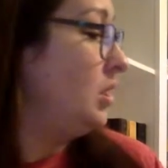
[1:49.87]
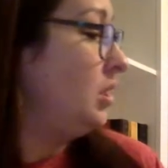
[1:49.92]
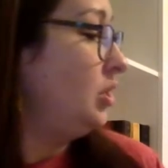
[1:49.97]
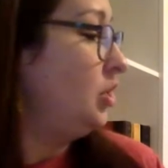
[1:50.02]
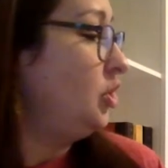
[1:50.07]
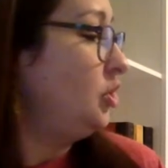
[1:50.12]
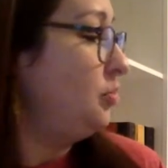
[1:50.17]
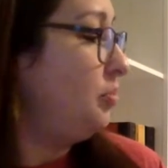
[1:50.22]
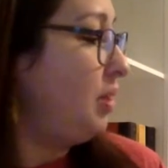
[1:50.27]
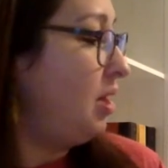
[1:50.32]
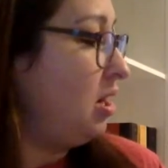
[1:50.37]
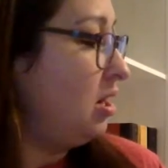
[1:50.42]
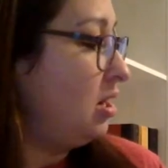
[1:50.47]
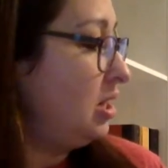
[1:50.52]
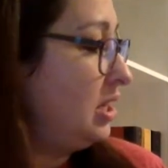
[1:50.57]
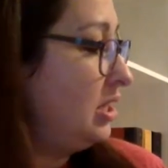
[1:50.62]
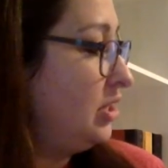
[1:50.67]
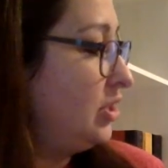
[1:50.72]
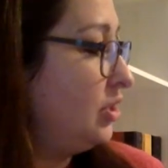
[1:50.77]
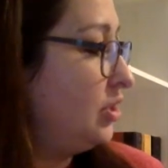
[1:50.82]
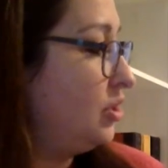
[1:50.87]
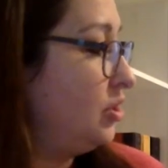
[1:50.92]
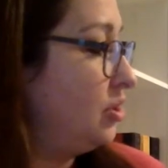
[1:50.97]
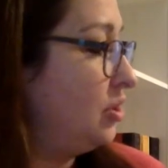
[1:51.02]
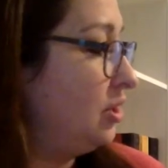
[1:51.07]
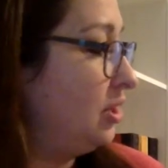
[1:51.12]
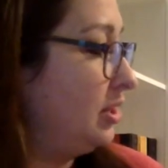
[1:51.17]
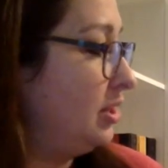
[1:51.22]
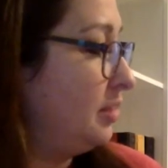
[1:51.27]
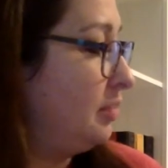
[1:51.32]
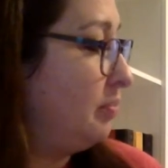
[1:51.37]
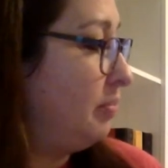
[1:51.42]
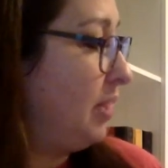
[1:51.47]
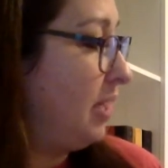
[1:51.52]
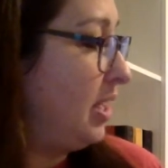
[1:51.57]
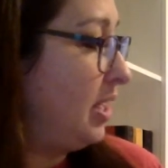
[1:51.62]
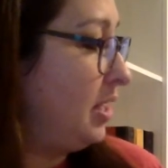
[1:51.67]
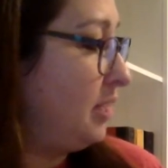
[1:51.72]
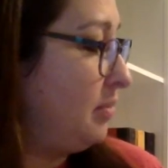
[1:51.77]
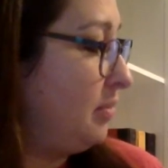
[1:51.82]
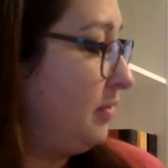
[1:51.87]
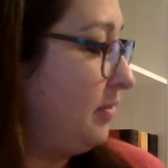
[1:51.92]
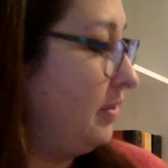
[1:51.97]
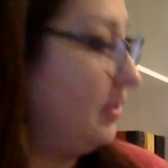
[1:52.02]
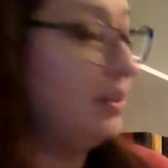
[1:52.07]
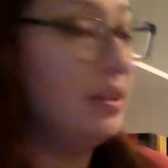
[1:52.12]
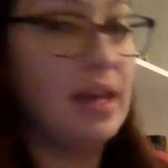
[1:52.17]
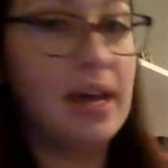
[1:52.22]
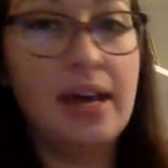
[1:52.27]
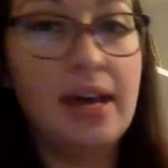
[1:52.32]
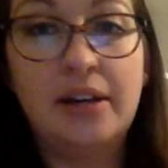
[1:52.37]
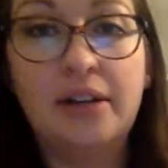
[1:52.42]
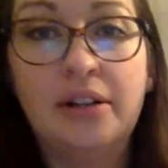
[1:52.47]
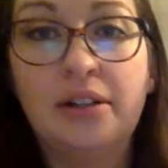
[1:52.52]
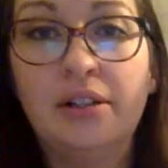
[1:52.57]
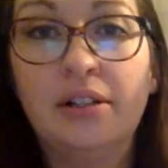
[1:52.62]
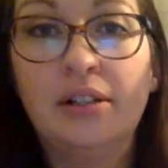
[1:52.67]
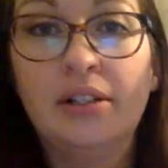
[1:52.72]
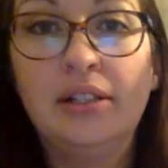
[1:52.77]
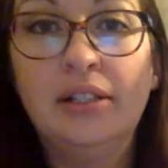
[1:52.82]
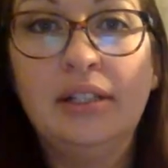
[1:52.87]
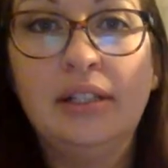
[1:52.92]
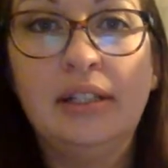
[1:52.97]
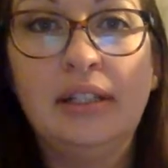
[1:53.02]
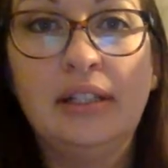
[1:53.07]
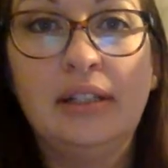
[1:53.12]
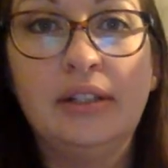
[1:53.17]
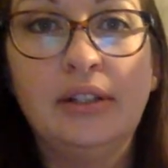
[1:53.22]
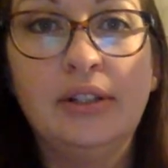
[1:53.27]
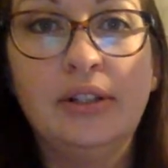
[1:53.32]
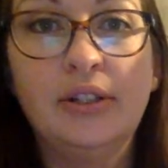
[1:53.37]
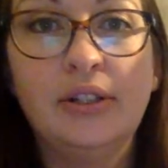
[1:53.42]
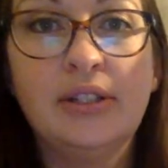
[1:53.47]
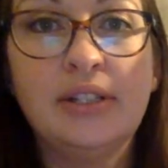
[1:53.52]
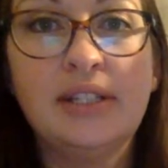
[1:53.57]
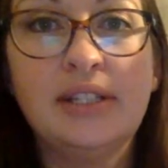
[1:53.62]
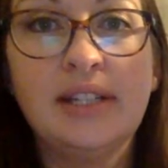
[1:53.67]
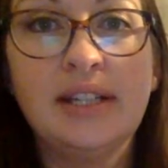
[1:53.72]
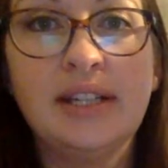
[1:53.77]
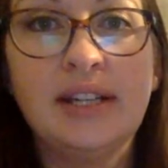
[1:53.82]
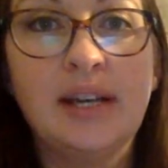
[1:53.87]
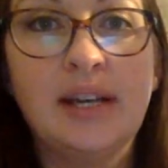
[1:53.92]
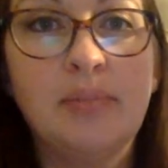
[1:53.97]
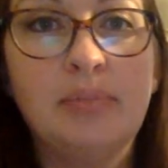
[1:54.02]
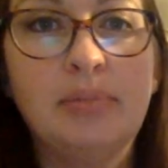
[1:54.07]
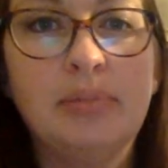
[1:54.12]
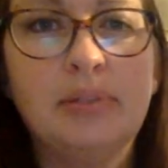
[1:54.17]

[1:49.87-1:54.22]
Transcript: Jabari stood at the bottom of the ladder and looked up.